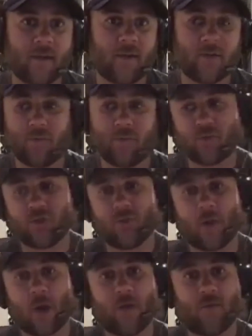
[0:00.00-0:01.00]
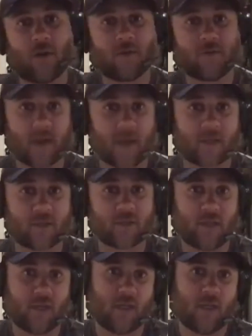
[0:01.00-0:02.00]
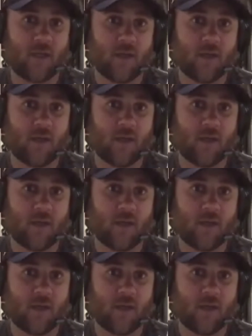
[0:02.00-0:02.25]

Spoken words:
to push them over to actually